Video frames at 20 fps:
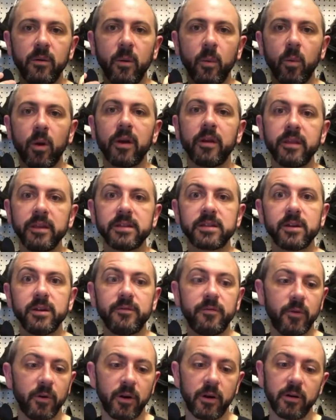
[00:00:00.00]
What are these
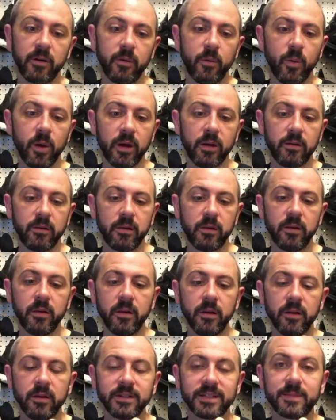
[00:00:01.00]
good for? Well,
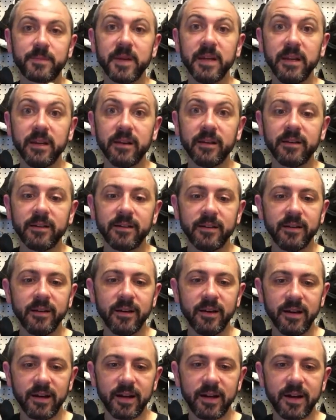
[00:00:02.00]
speed.
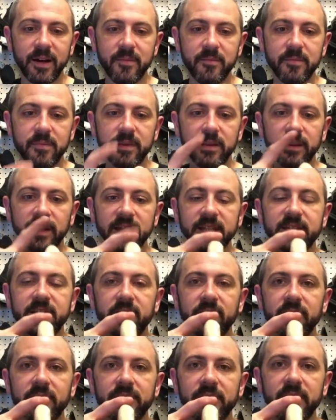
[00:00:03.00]
Less
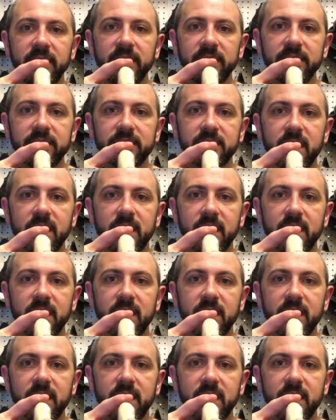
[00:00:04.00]
urethane at the